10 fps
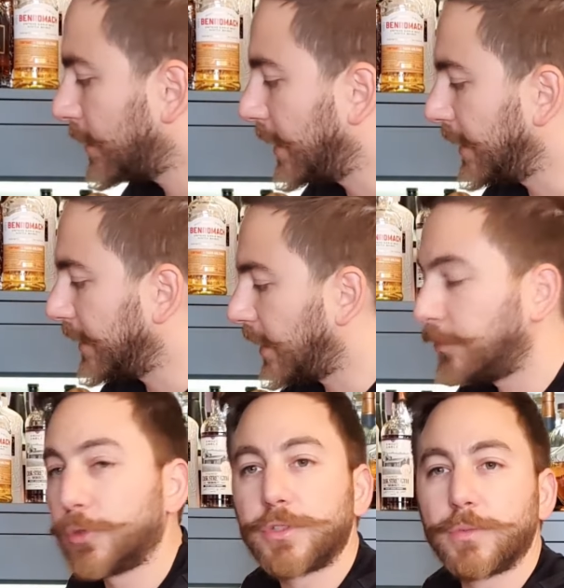and I'll
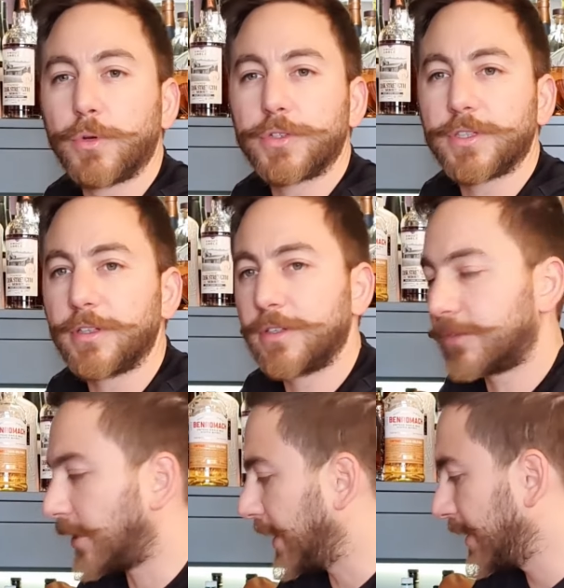put the bottle
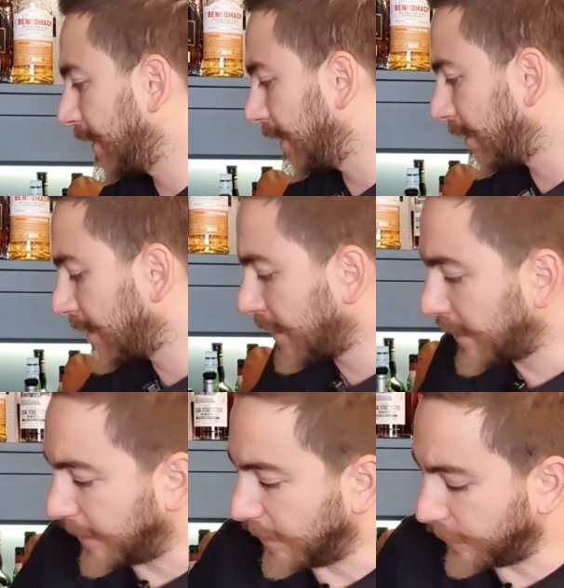right here,
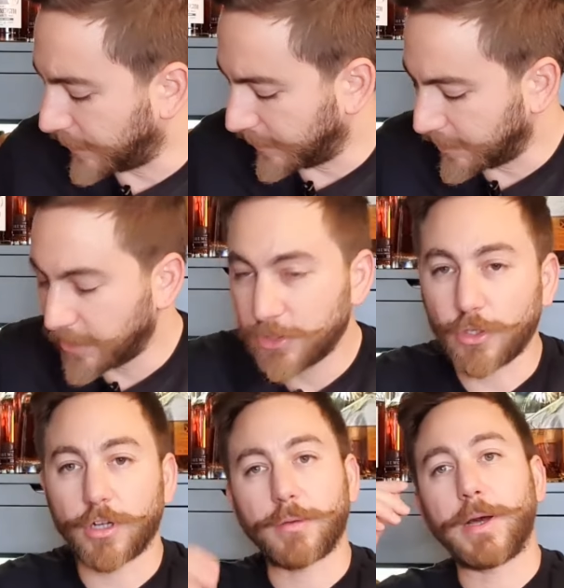and then we can
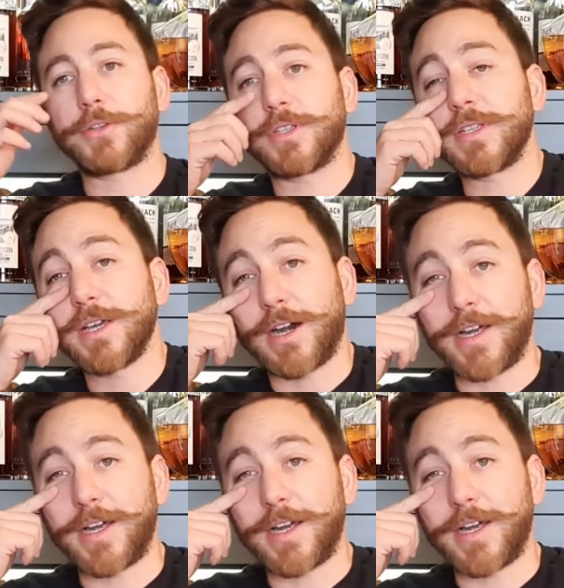talk about it.